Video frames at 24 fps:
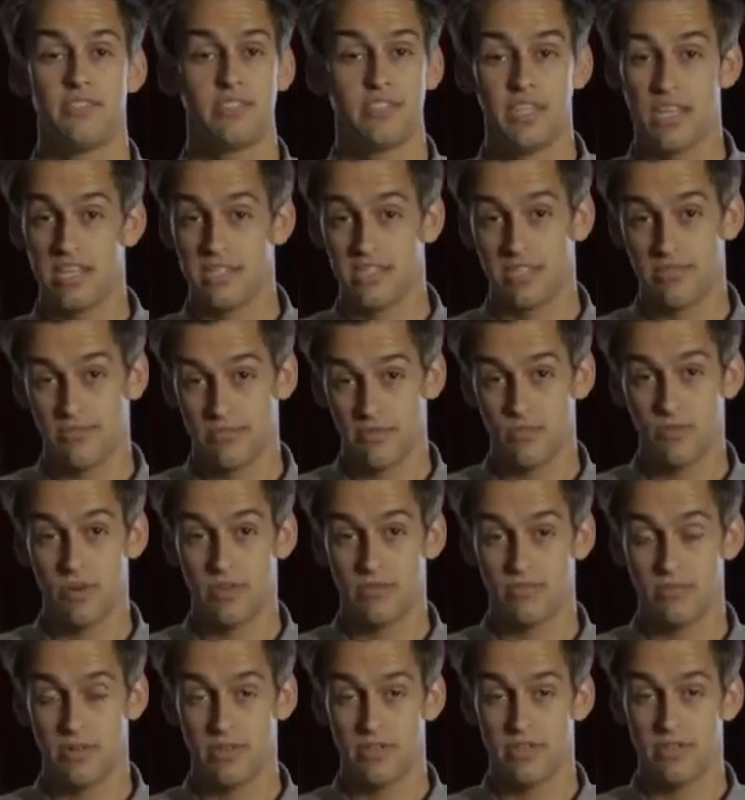It's not just for
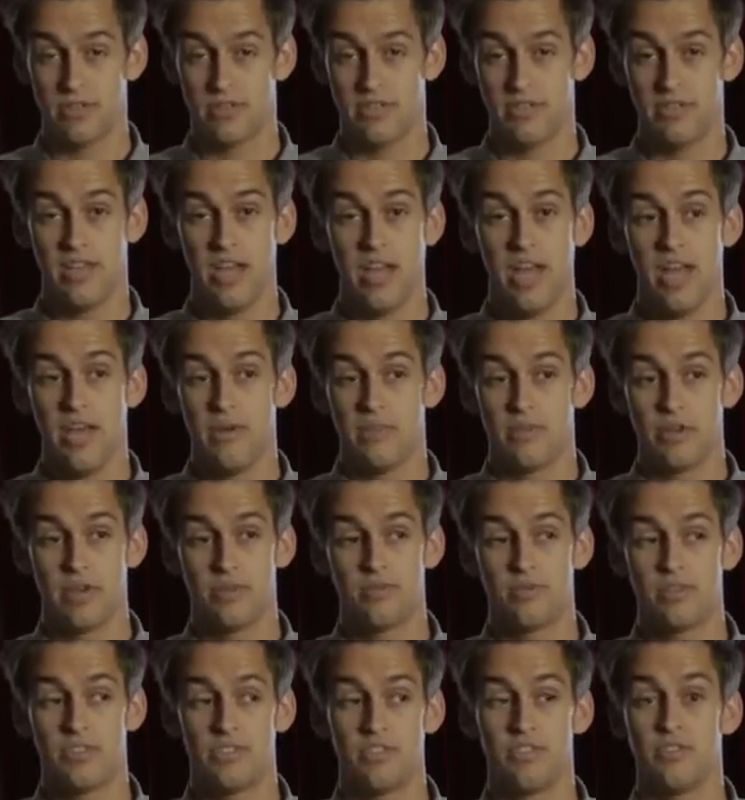one person, but I
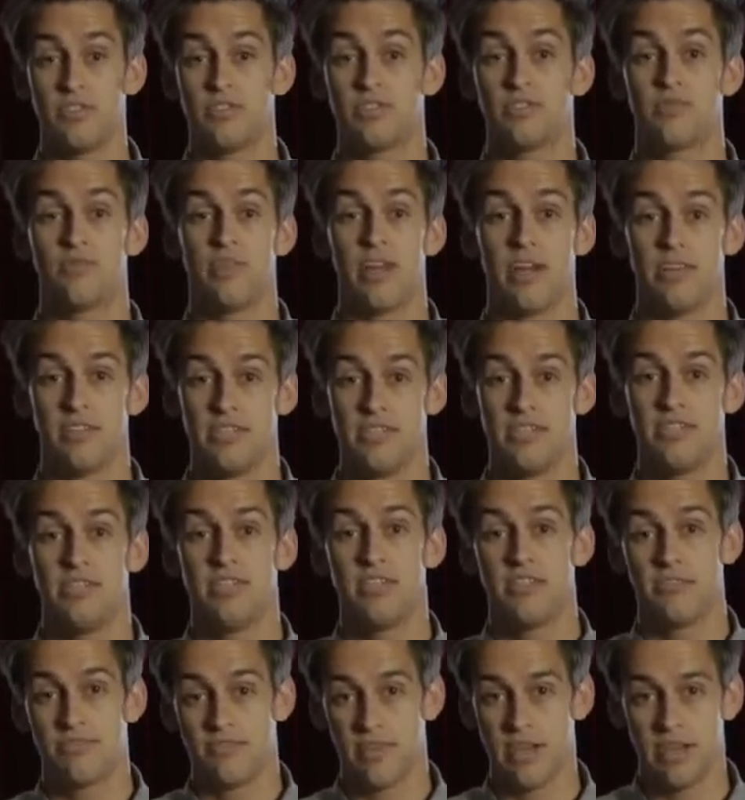wouldn't do it surrounded
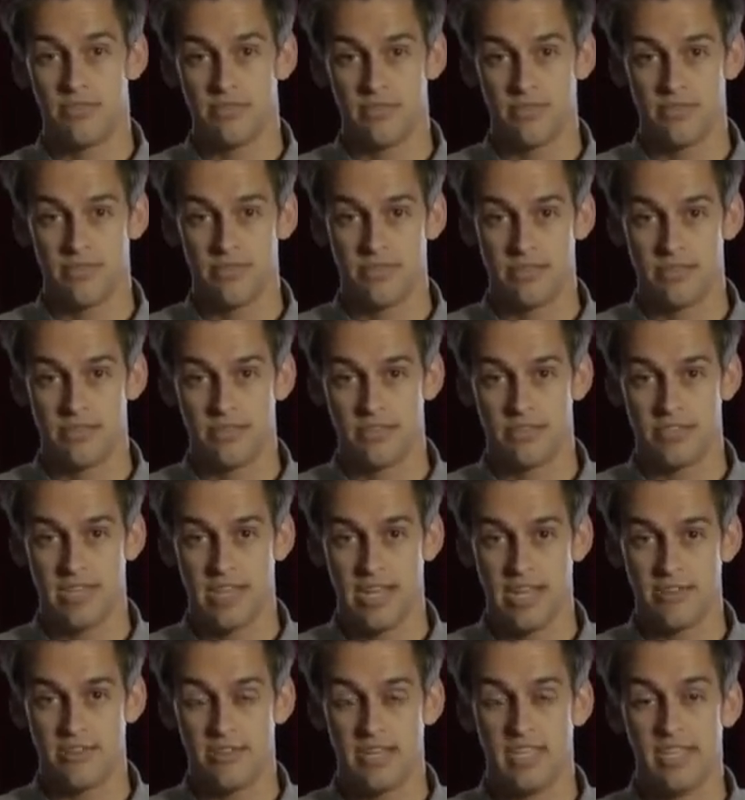for obvious reasons
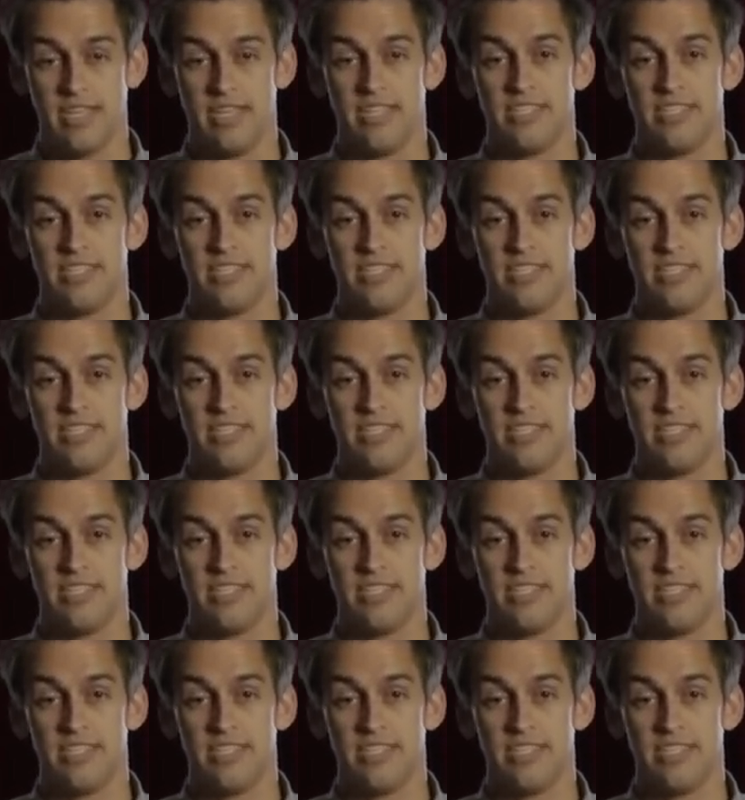now.